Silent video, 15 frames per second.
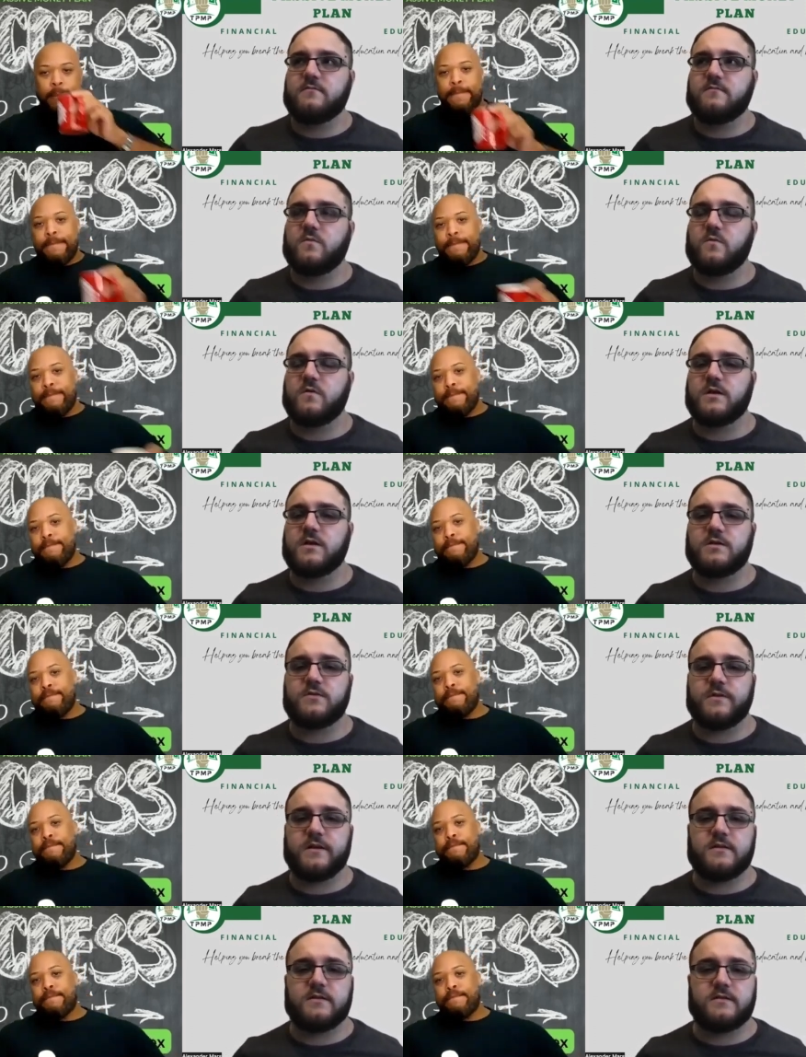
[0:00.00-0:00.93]
Speaker 1: mortgage
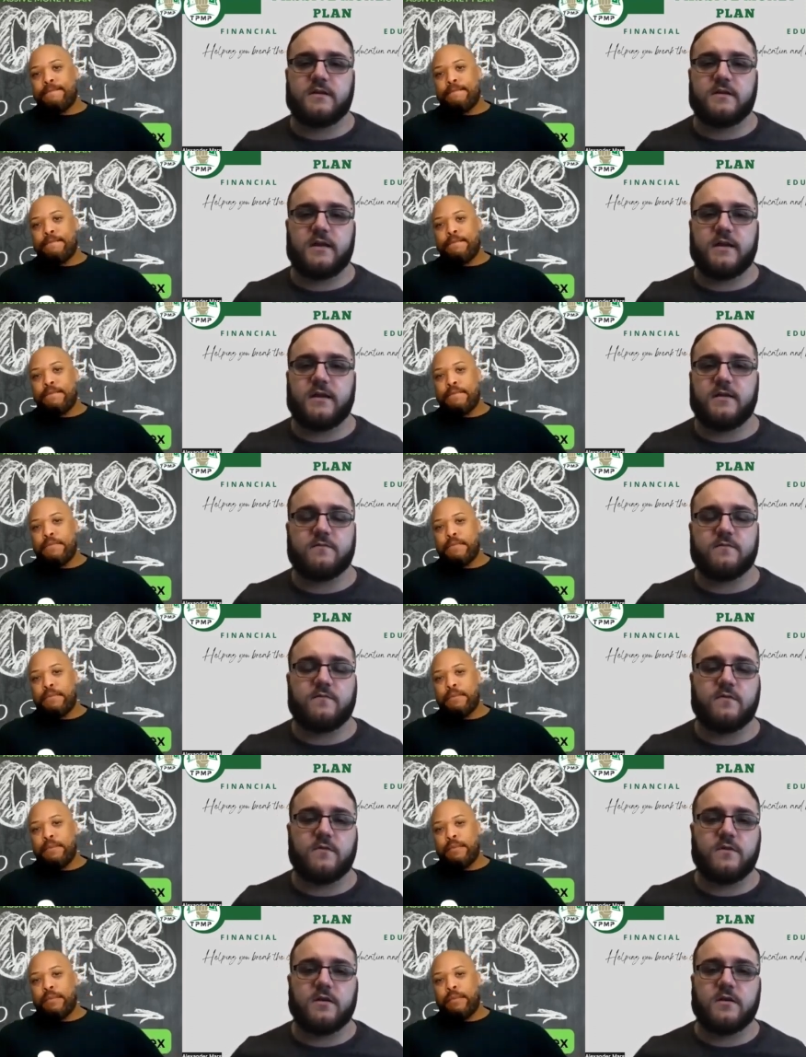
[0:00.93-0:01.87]
rates today in
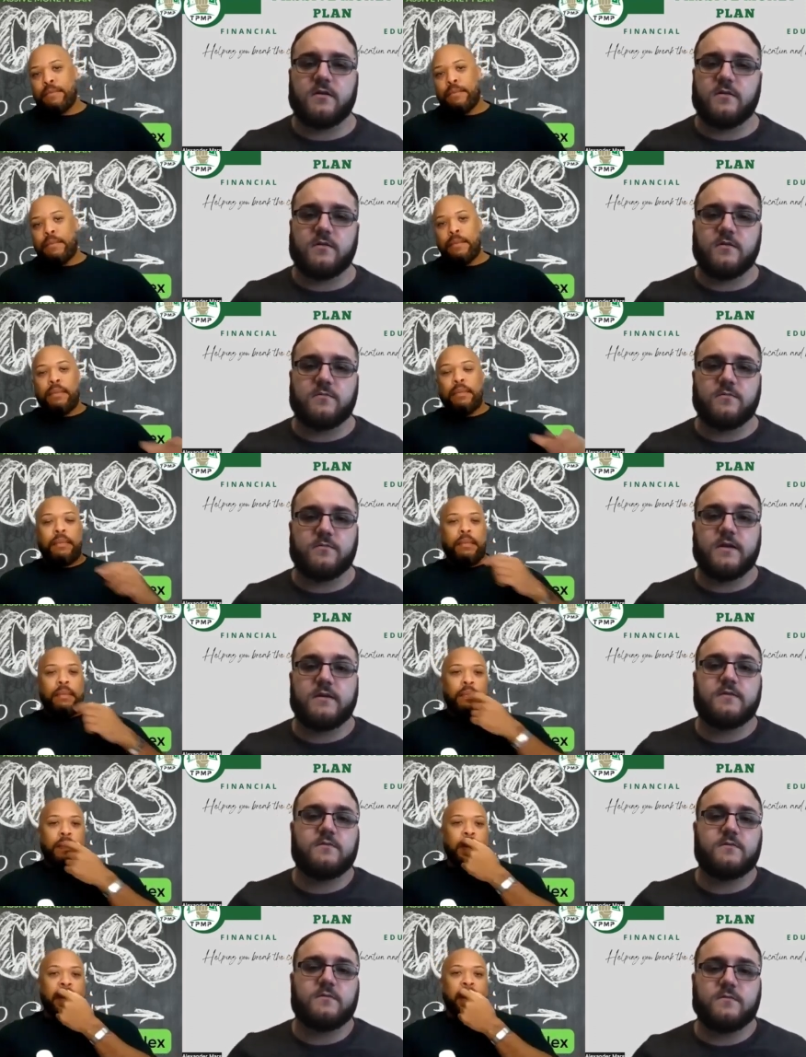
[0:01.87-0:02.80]
Florida or
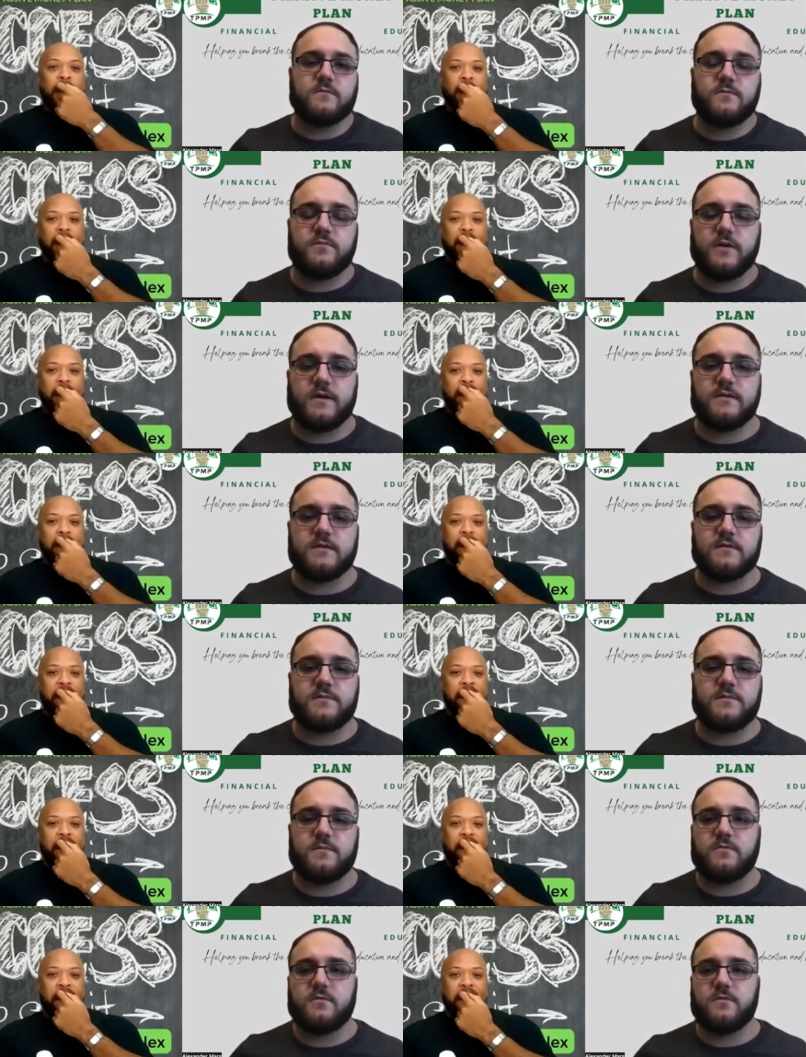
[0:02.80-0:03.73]
rental prices
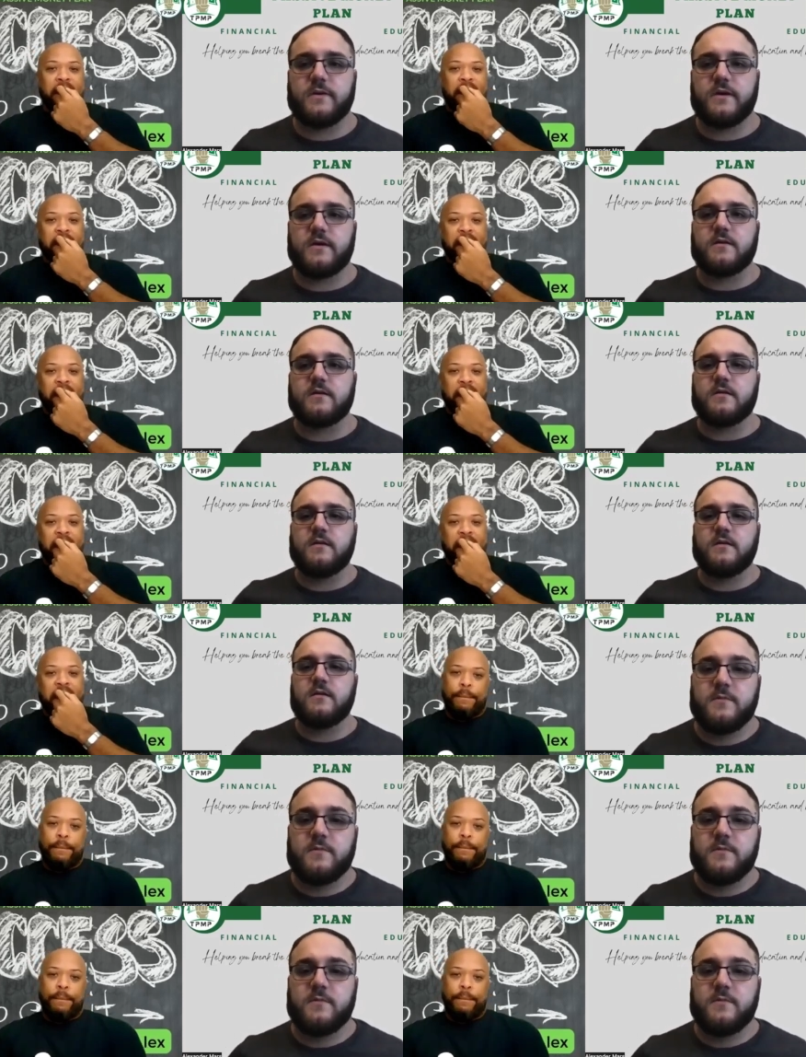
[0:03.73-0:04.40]
people are paying.